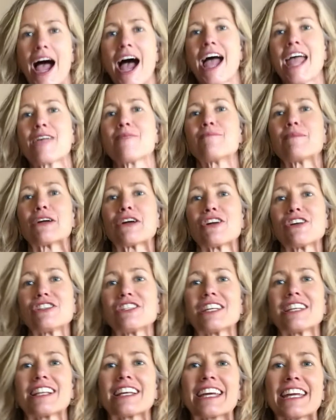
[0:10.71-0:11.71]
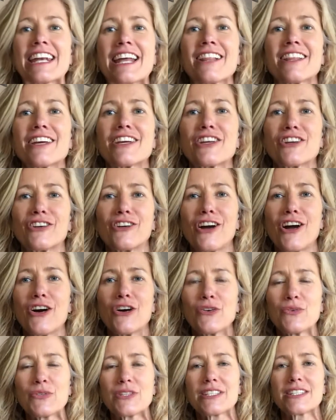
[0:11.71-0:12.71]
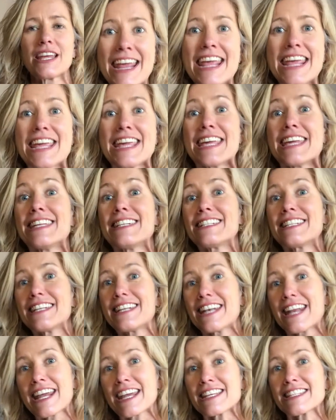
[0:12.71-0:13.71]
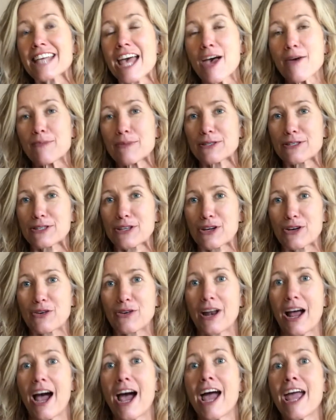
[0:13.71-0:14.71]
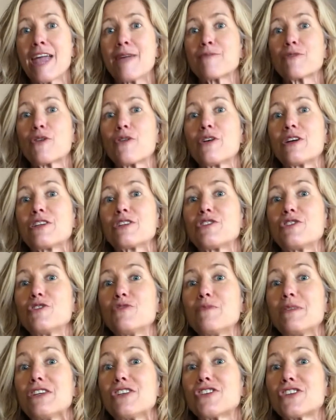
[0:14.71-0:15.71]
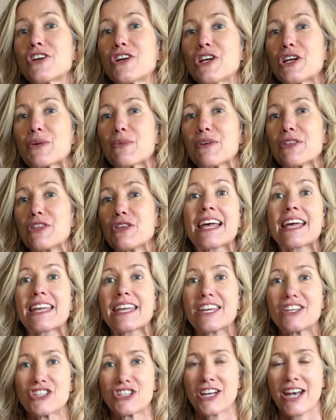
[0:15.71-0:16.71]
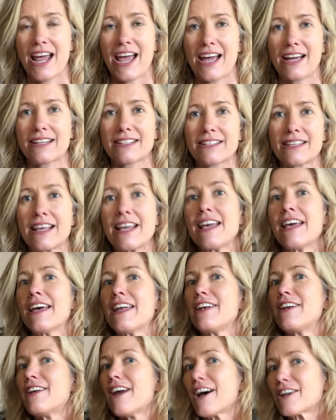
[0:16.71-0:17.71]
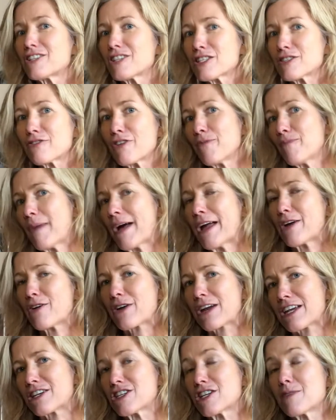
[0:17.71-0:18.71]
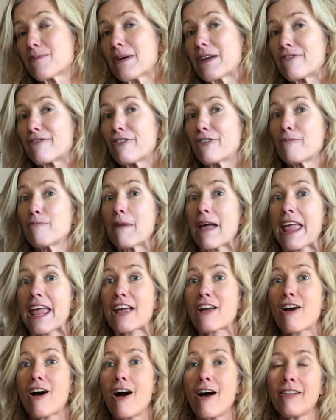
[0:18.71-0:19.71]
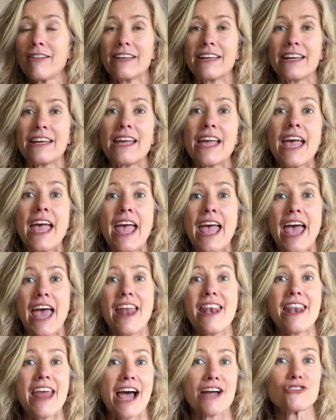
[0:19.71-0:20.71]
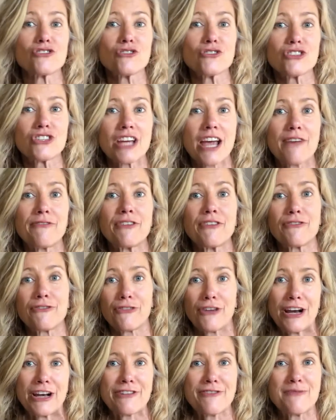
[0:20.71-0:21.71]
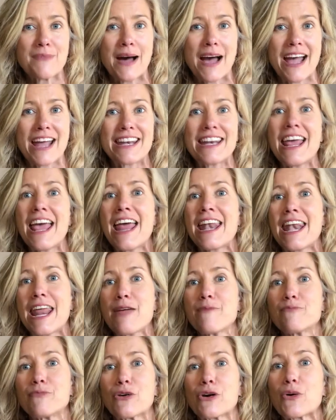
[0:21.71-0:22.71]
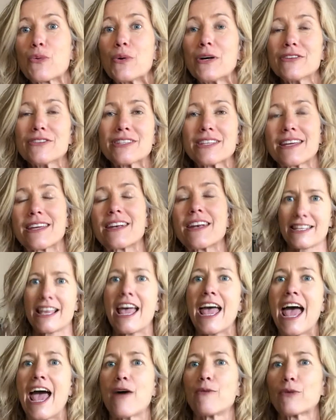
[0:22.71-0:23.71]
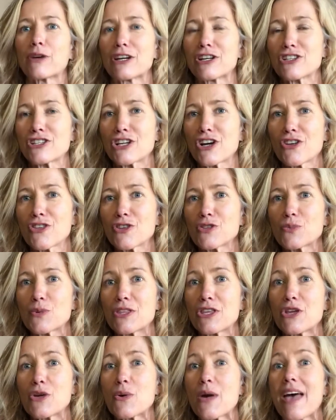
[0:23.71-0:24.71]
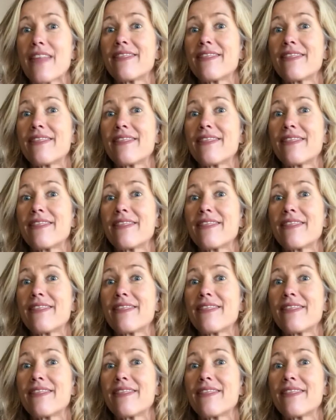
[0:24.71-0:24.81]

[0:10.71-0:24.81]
I am Mary Sheila Ganella, your host. In today's episode, I am going to be sharing with you kitchen hacks, not just from my own kitchen, but from a colleague and natural chef friend of mine named Brooke Wilson. And we're going to share those with you.